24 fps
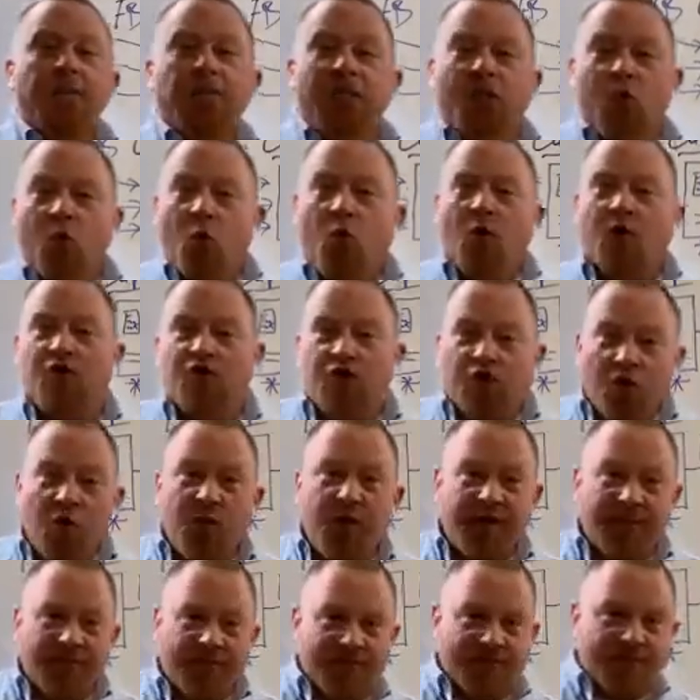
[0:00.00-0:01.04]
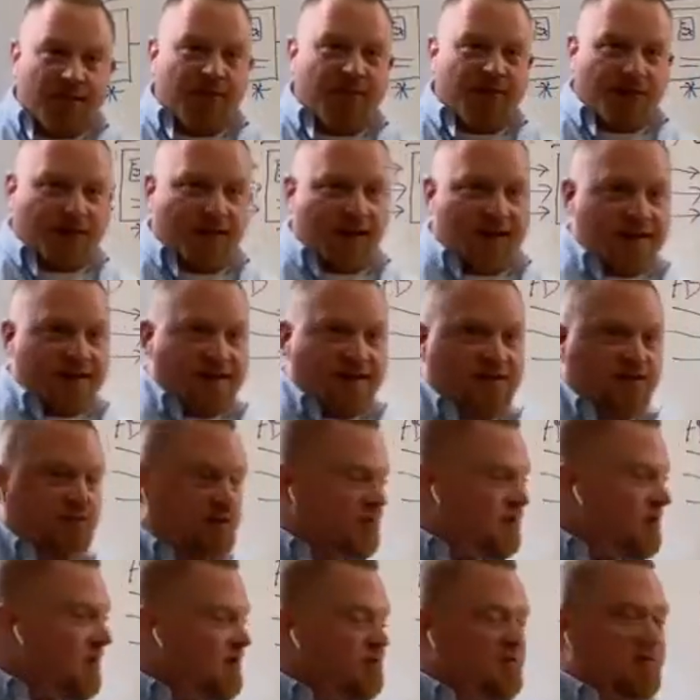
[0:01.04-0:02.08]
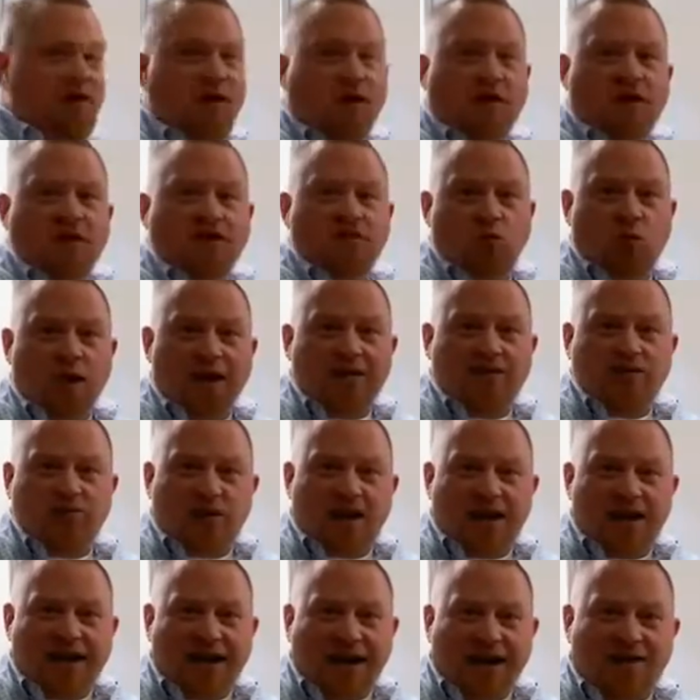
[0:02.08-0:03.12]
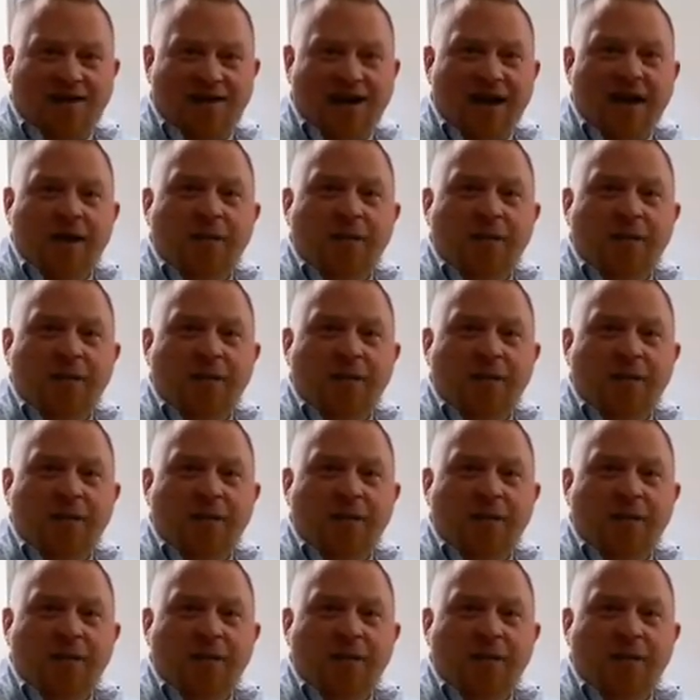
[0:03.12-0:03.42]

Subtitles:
who are doing something like this or in various ways right now.